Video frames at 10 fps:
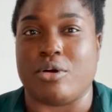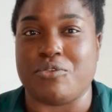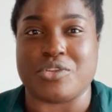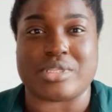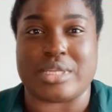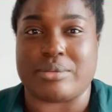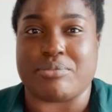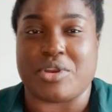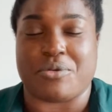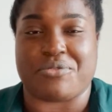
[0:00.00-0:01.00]
obviously,
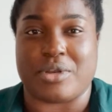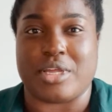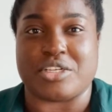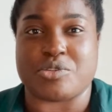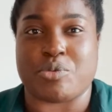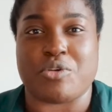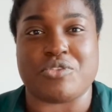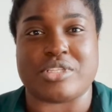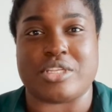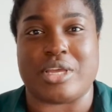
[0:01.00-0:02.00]
meet up for lunch, but
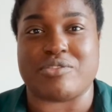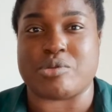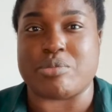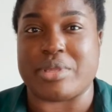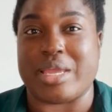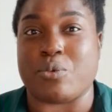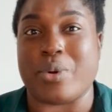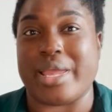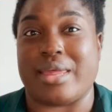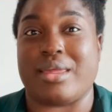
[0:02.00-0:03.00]
obviously you have to be
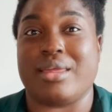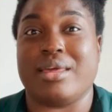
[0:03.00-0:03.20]
aware